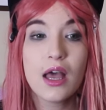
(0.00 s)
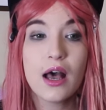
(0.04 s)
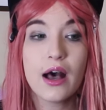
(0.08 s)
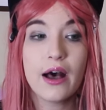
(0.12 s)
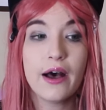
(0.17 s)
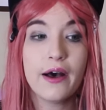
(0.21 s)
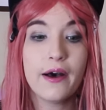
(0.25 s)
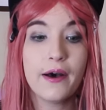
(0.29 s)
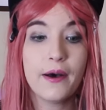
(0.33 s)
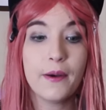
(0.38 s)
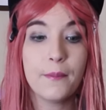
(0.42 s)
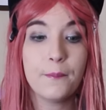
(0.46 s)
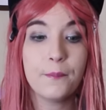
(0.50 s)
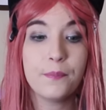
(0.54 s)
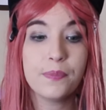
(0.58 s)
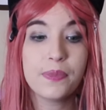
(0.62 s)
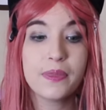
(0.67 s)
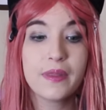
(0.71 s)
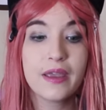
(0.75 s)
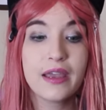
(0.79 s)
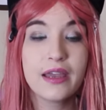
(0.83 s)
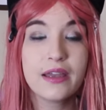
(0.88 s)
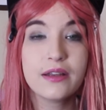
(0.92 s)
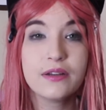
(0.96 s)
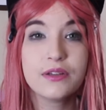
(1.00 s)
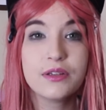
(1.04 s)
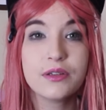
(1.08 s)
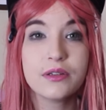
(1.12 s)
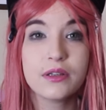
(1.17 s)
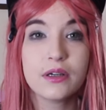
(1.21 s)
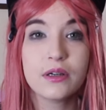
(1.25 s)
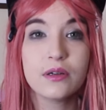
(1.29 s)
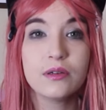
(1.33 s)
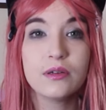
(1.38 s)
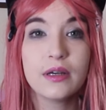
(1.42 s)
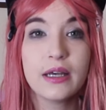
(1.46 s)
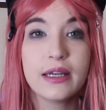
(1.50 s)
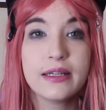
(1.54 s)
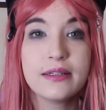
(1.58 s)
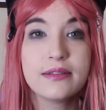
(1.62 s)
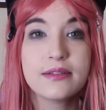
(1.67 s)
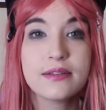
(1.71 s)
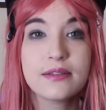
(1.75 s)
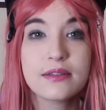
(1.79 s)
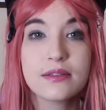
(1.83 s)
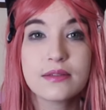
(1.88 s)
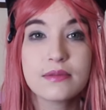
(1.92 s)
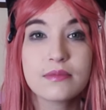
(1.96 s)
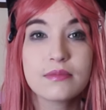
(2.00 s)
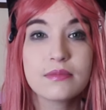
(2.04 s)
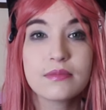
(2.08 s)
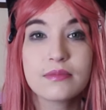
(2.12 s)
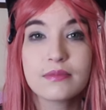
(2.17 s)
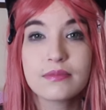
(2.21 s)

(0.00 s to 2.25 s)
And, you know, it's